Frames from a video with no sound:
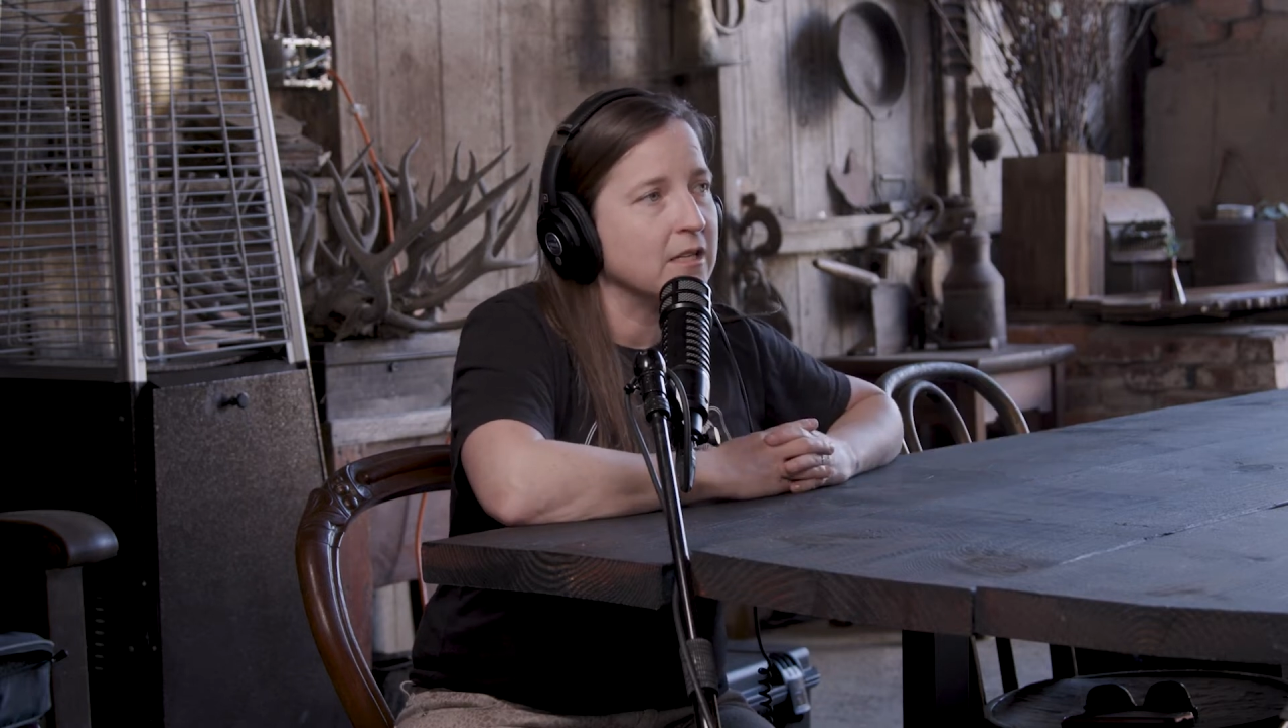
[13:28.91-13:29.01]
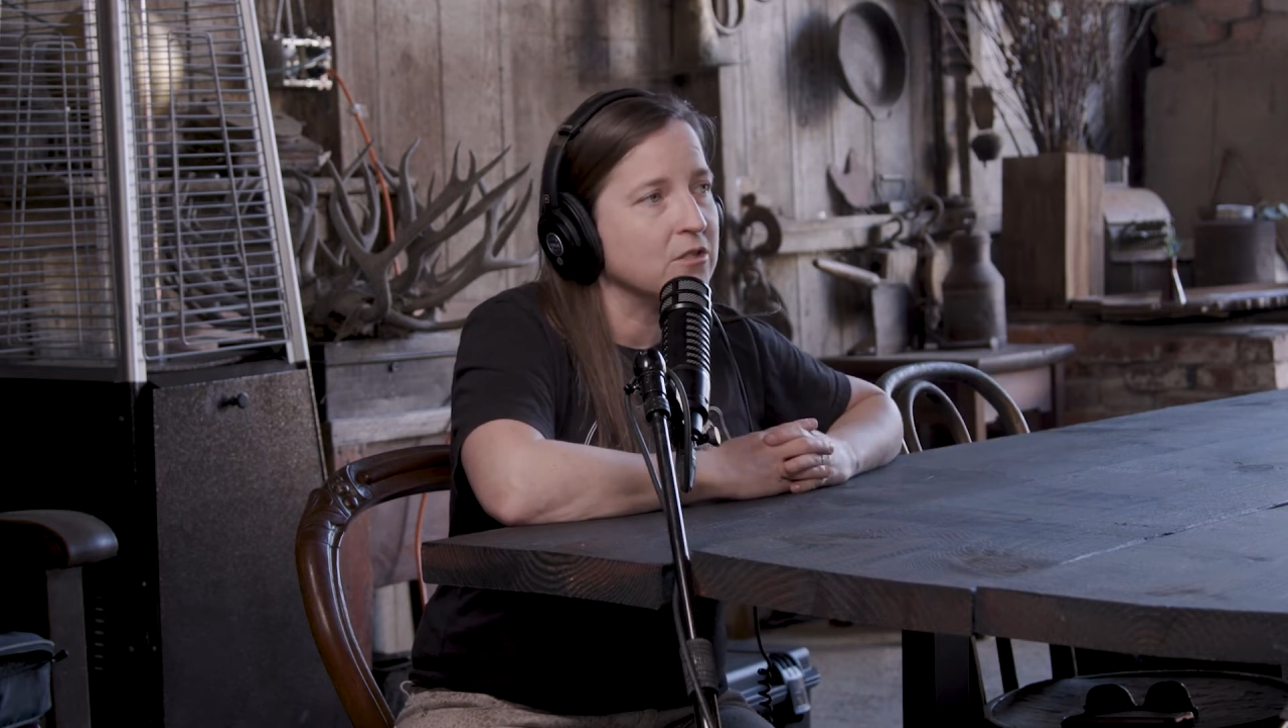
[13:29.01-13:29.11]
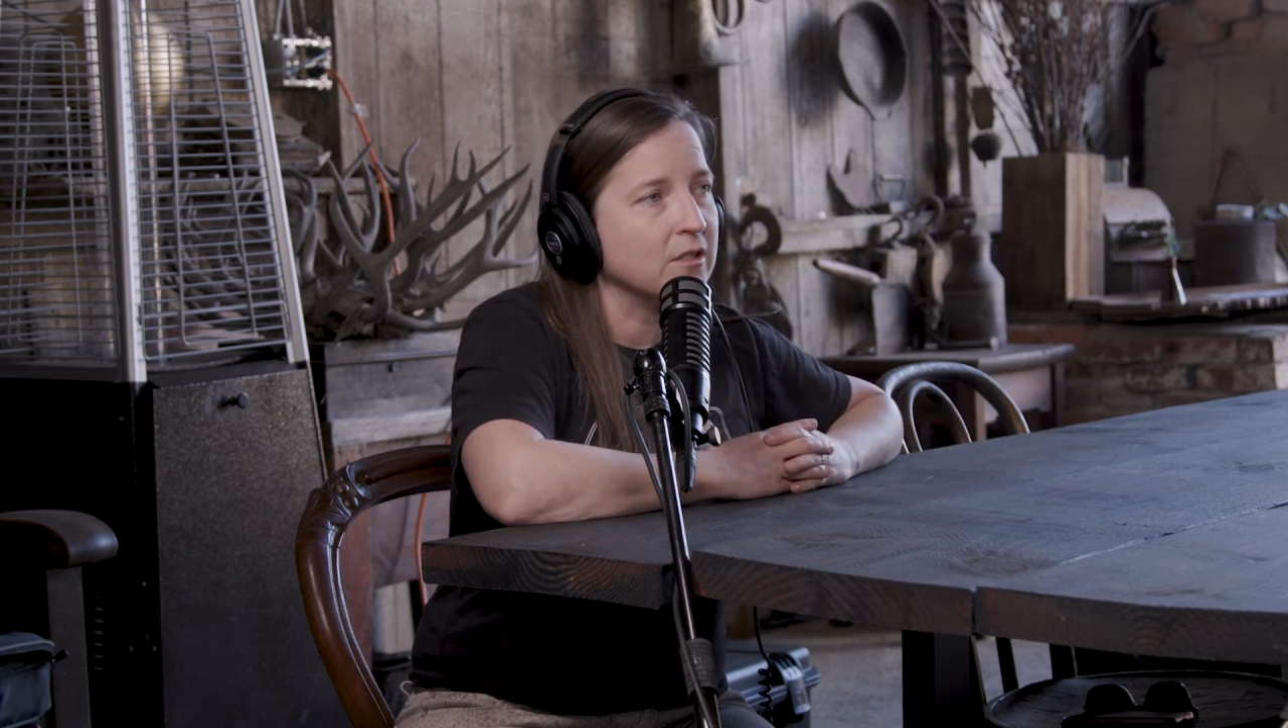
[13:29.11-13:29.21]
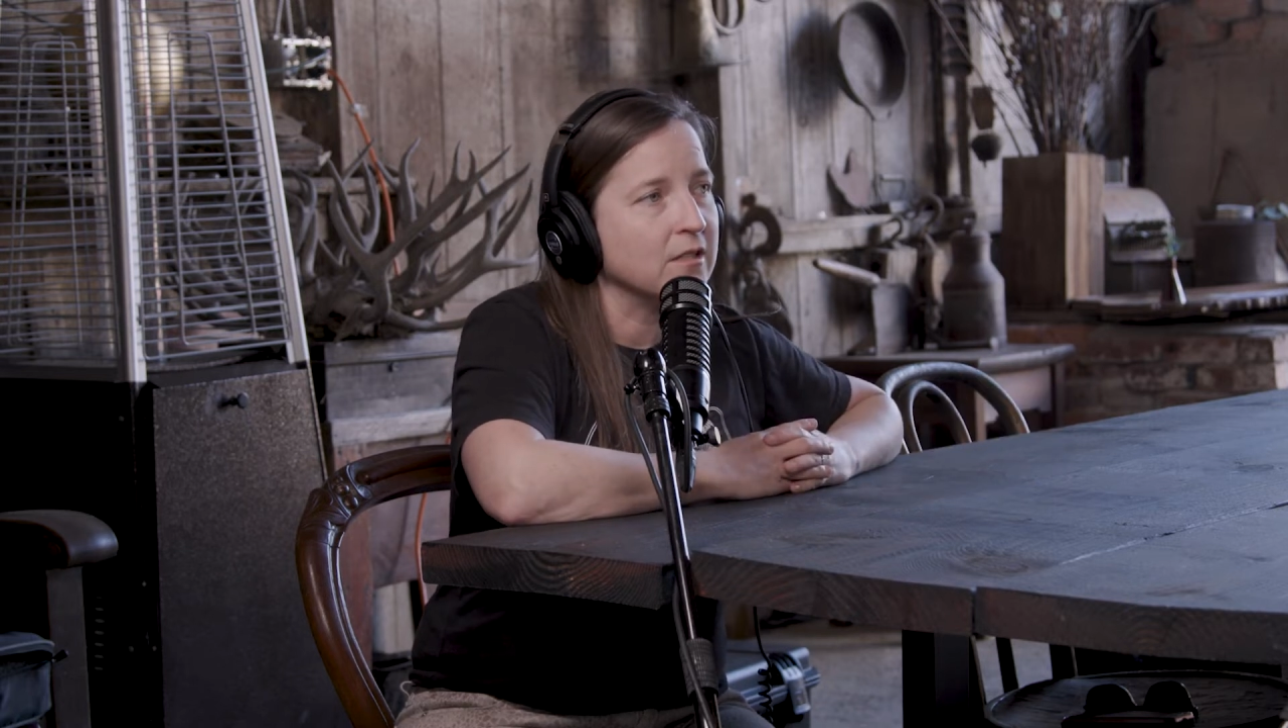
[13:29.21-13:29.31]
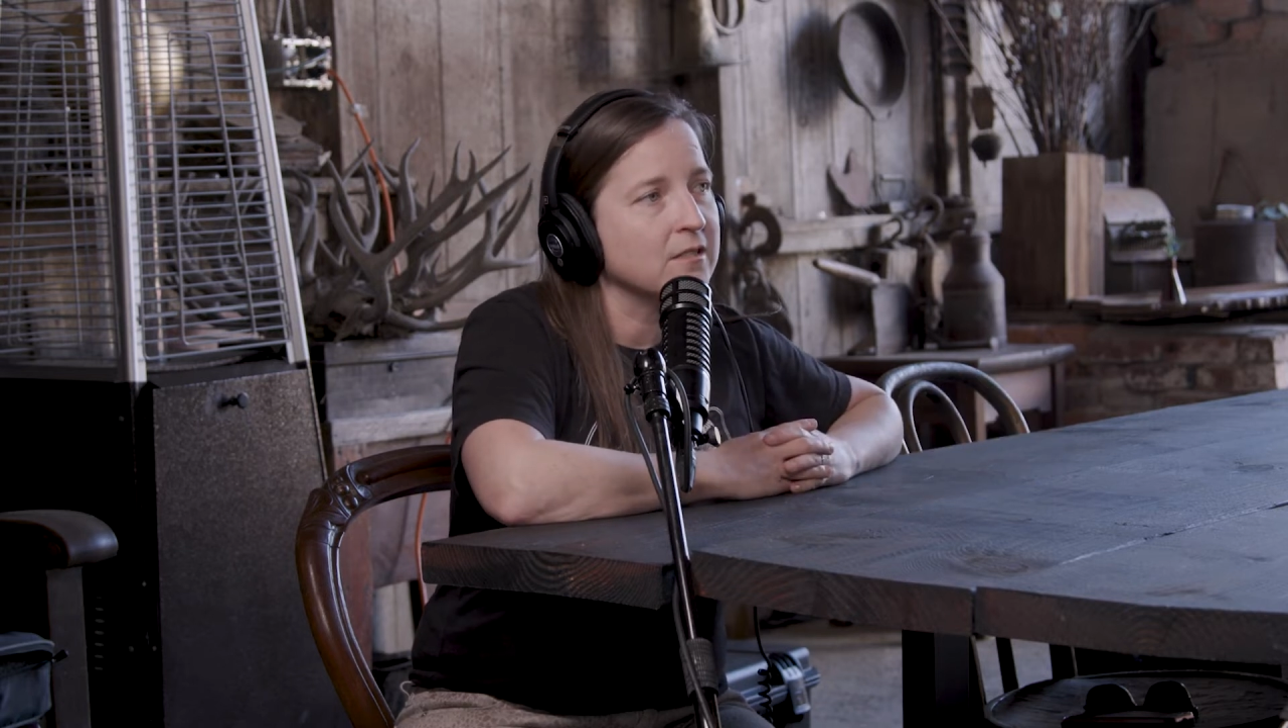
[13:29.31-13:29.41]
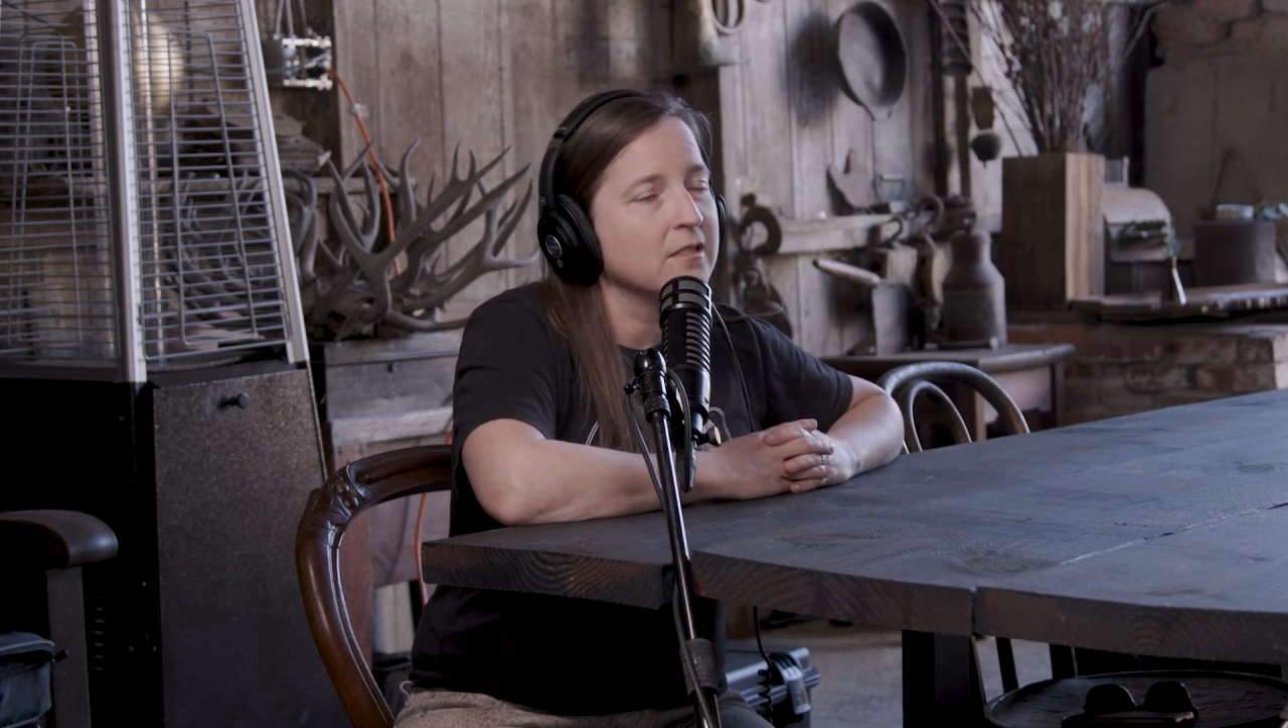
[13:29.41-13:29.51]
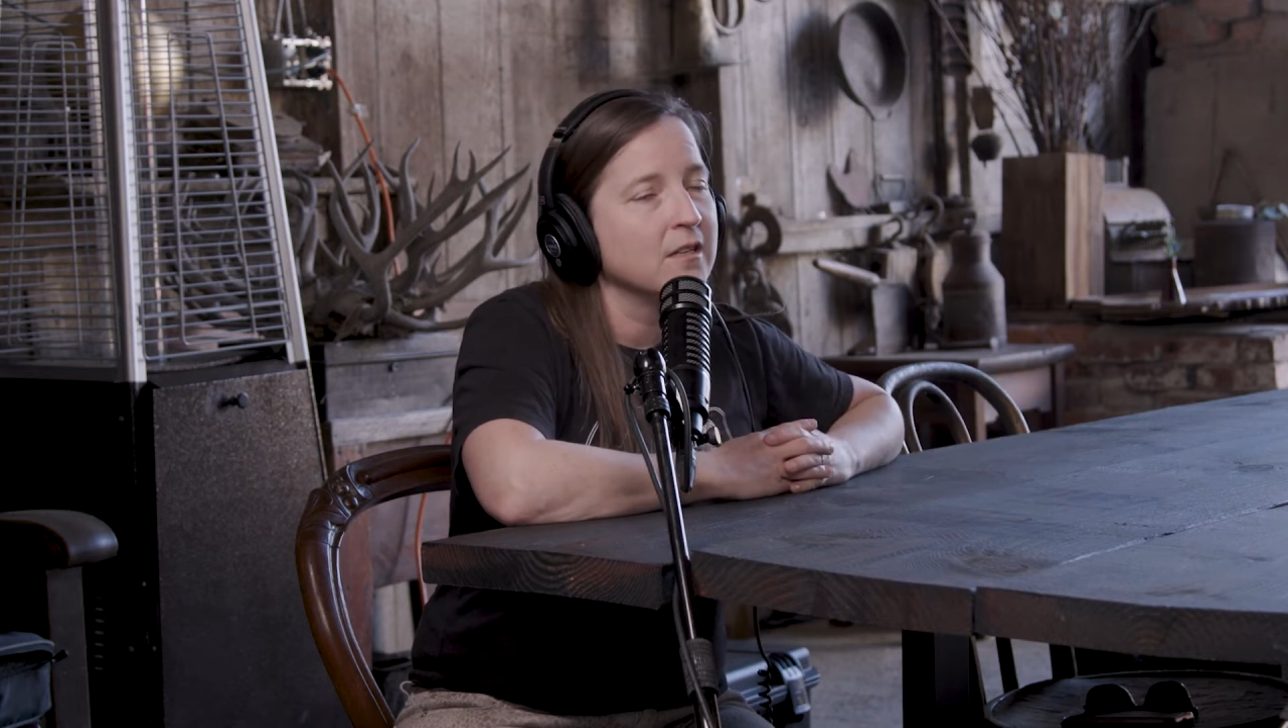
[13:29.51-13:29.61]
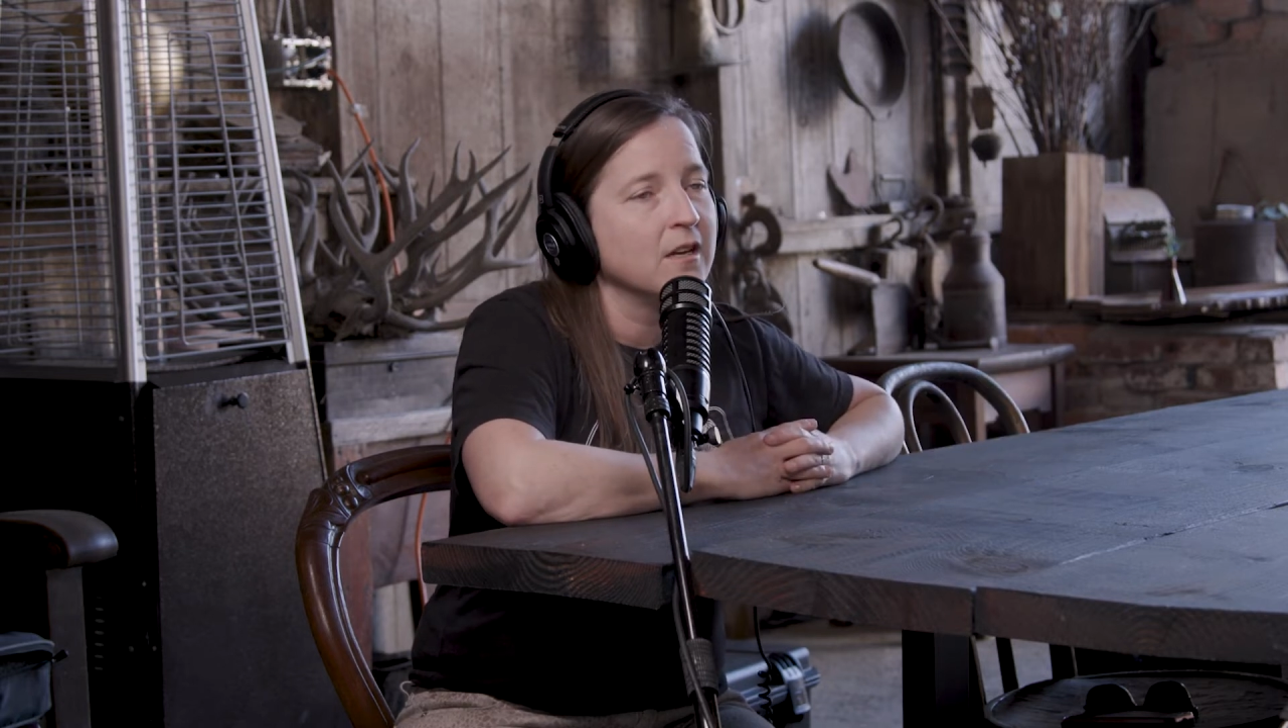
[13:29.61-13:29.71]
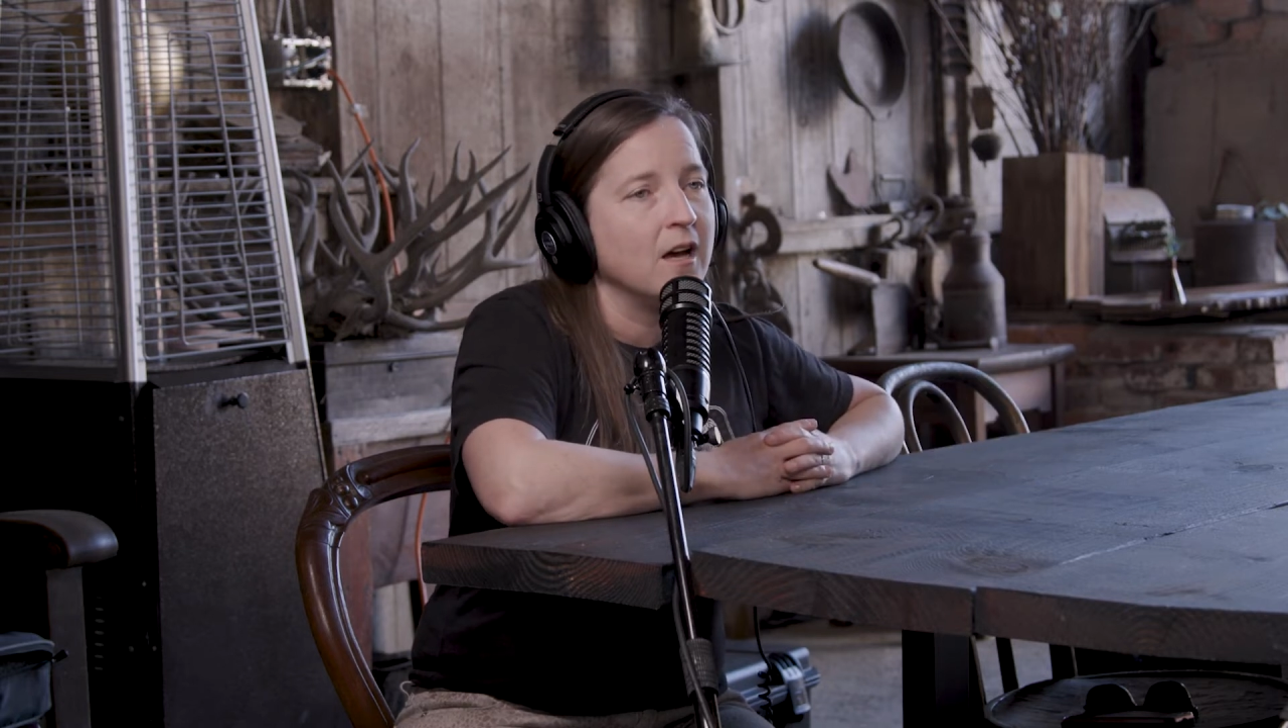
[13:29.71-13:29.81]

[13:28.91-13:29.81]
Angeles,